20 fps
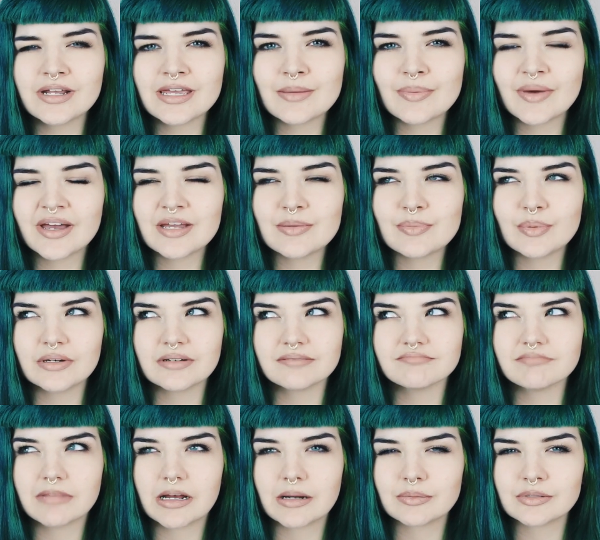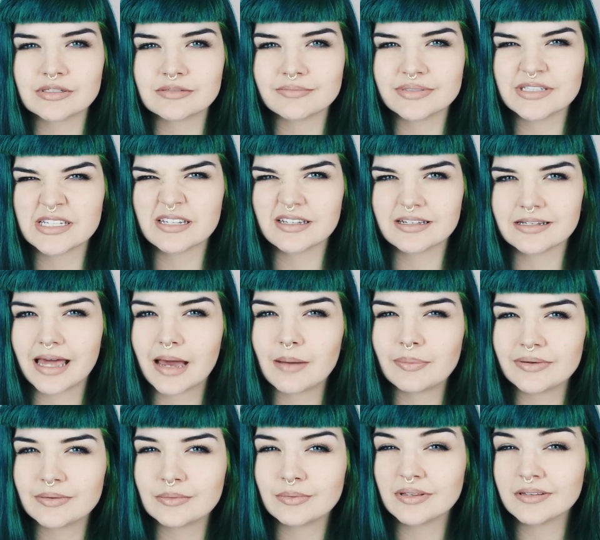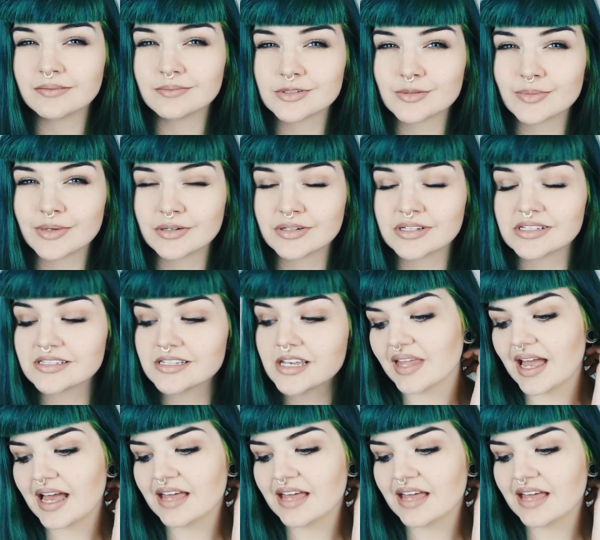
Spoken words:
eBay, but I wasn't particularly happy with them, to be honest.